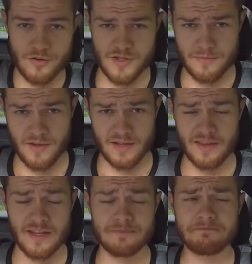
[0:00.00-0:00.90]
something like
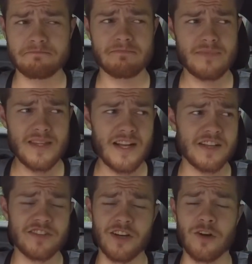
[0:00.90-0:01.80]
that.
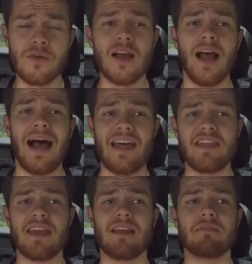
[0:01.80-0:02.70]
So I
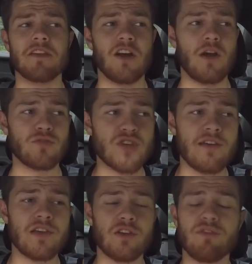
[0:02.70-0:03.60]
think, you know, if
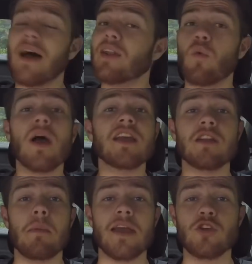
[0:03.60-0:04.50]
Chevy could find a way
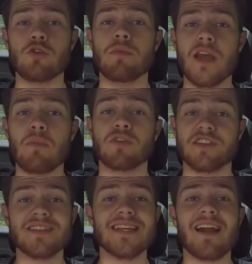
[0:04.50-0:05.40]
to make you be able to
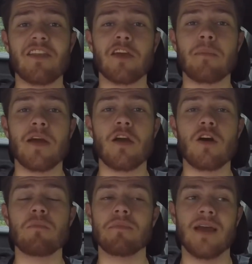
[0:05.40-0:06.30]
see out of the
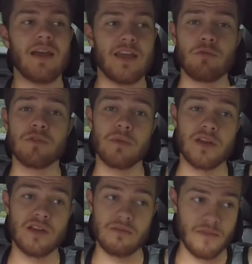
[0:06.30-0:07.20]
Camaro, it would
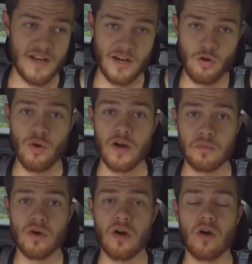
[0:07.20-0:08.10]
be an
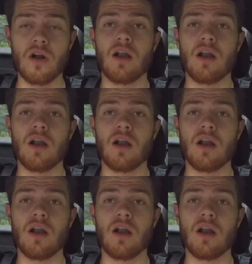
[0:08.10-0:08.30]
incredible car.